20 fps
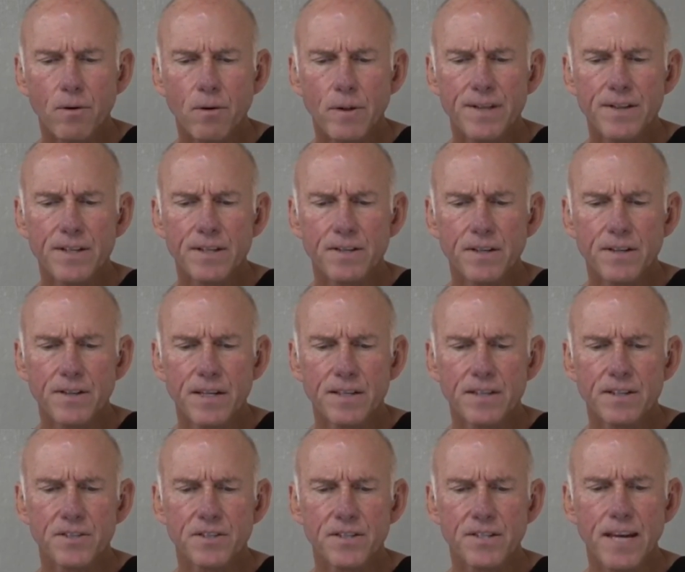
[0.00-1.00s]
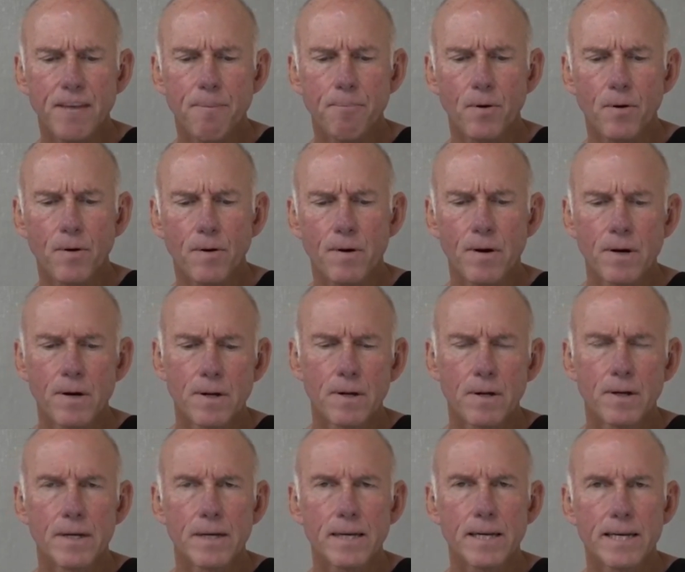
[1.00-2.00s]
generally the distemper
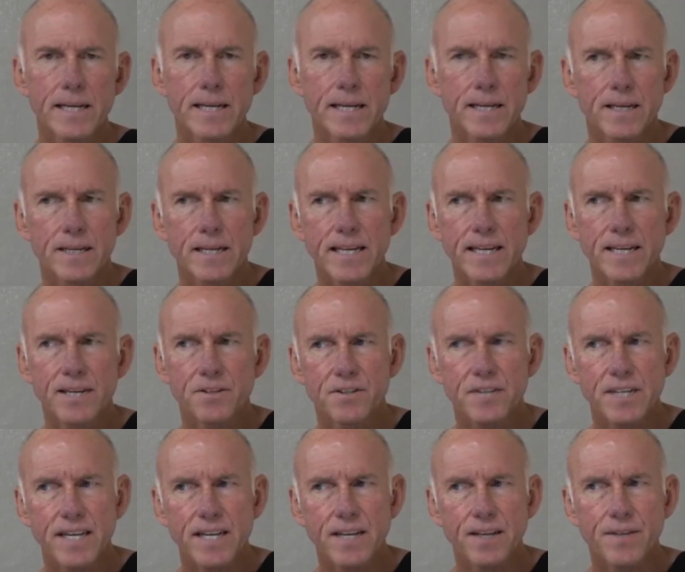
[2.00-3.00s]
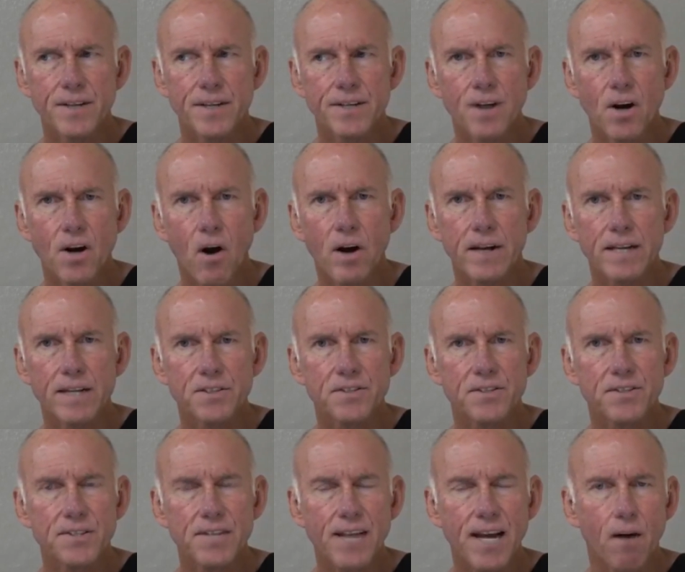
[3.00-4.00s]
is in the dog
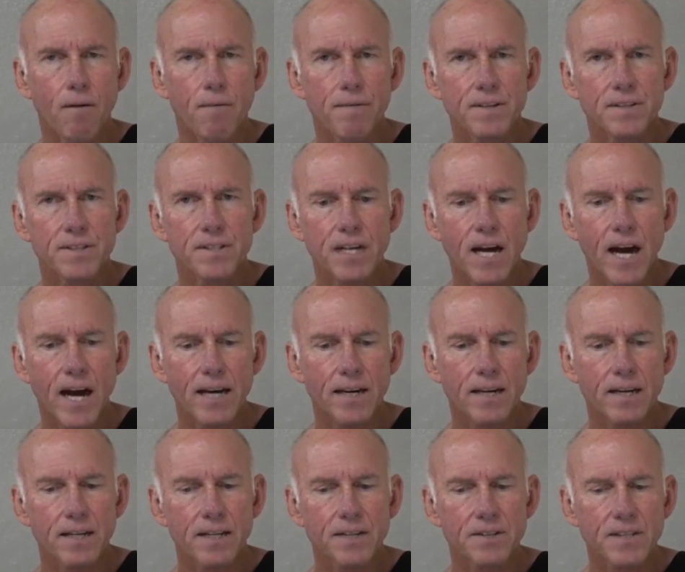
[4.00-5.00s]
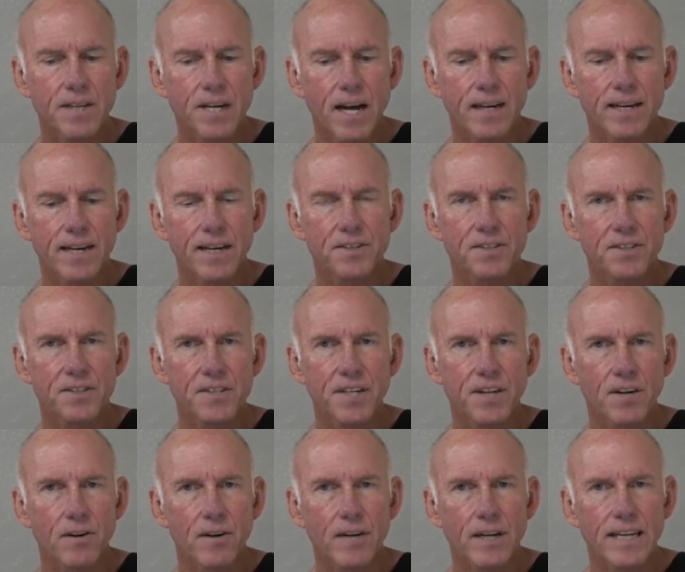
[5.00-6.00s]
itself. It's not
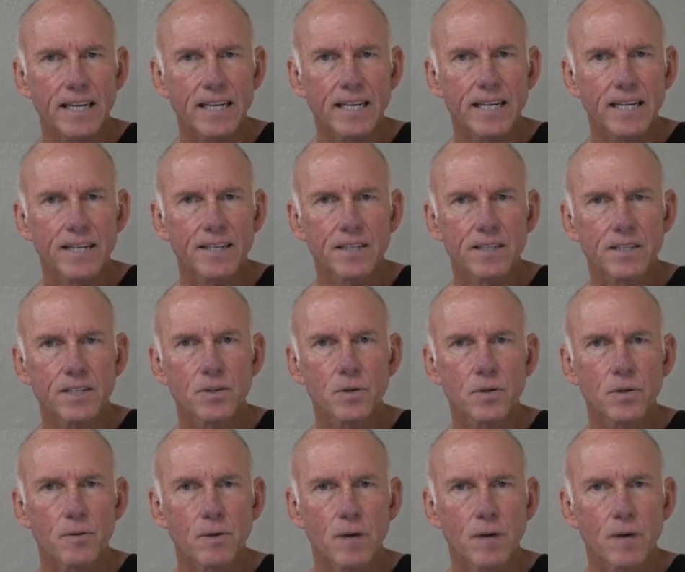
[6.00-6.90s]
necessarily in